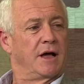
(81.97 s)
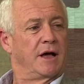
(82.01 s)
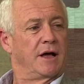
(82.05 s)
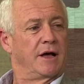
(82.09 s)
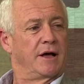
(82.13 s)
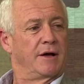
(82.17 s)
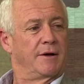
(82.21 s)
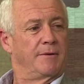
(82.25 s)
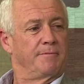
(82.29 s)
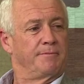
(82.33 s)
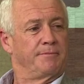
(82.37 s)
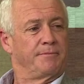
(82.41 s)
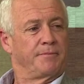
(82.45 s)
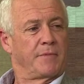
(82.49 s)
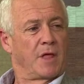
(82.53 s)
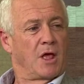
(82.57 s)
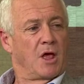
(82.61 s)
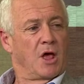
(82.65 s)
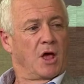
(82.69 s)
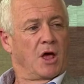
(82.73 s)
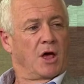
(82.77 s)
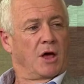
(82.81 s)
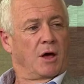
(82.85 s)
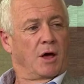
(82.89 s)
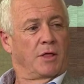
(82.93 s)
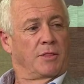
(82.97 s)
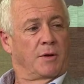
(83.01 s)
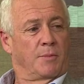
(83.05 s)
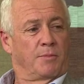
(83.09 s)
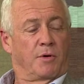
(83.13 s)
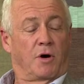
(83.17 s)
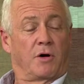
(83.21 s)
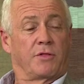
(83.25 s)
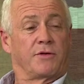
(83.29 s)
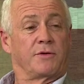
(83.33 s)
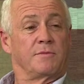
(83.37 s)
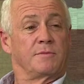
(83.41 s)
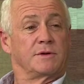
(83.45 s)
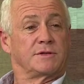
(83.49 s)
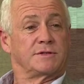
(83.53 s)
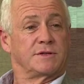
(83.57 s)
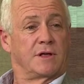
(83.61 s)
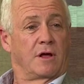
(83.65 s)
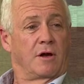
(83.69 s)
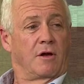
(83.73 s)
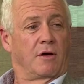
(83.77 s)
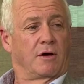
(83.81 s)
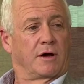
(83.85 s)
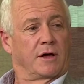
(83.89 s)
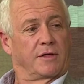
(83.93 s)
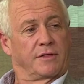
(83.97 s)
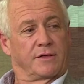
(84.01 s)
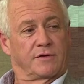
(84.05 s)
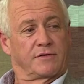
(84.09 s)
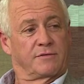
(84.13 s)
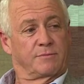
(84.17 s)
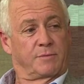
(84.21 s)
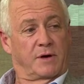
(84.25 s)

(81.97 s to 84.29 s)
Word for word: the bathroom is no longer the